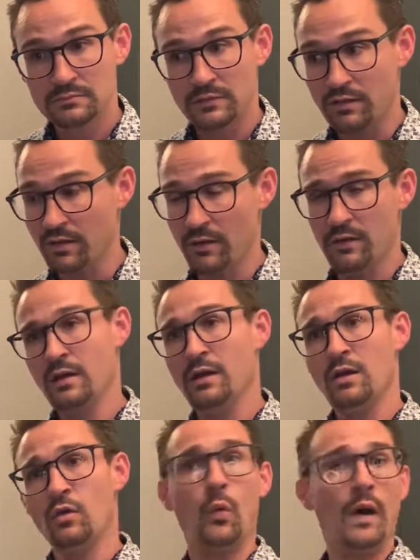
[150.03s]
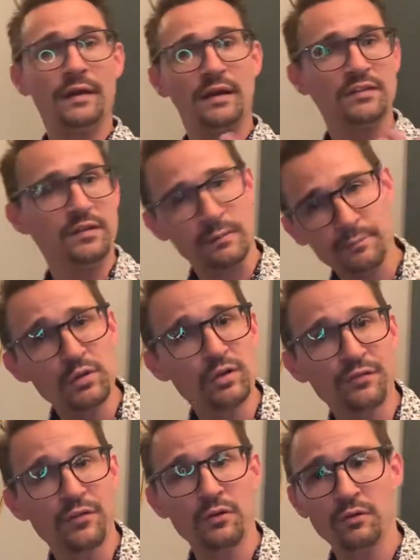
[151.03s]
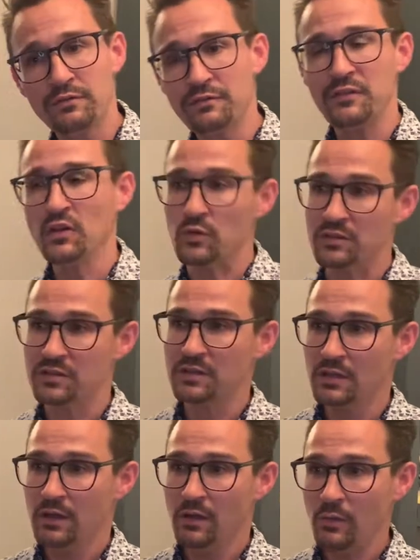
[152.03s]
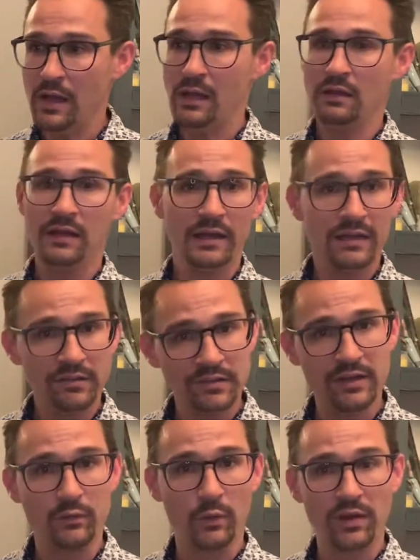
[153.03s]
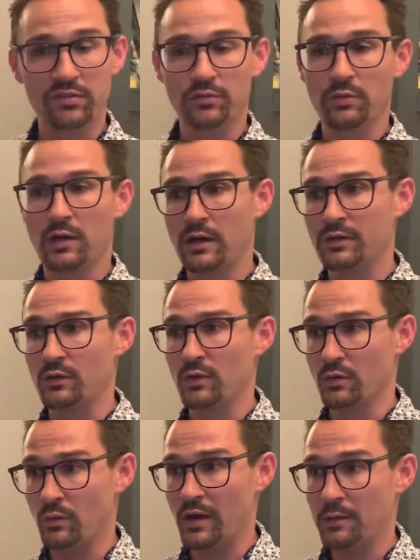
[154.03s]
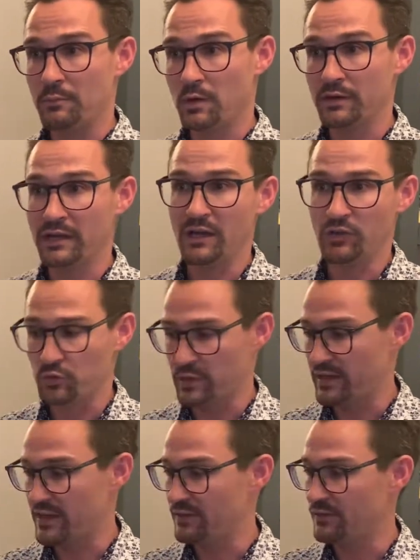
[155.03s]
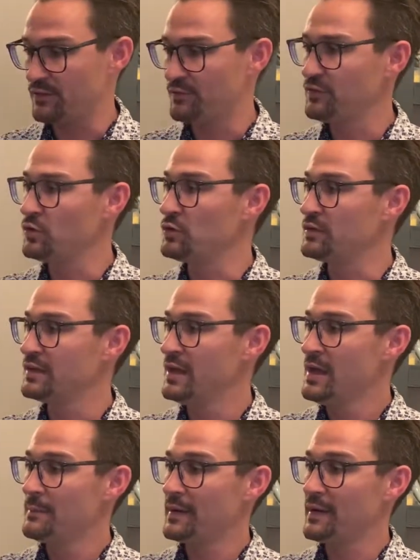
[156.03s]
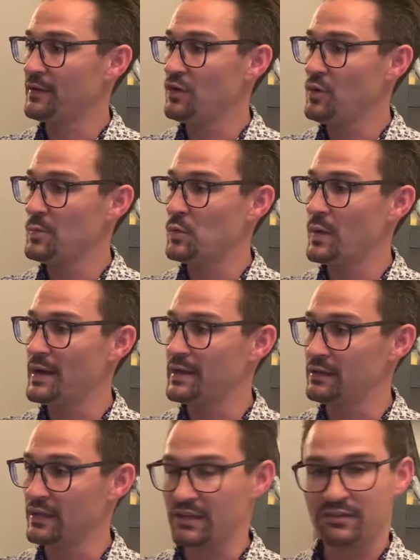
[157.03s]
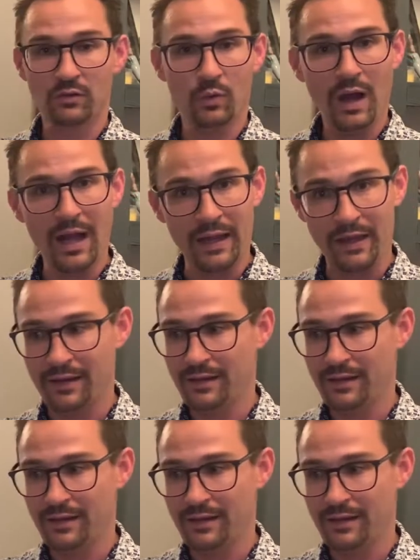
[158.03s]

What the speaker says: You say, why not a beautiful flute? Well, I guess at a restaurant or a wine bar, yeah, I'll drink out of a flute. But at home, a wine glass. Why?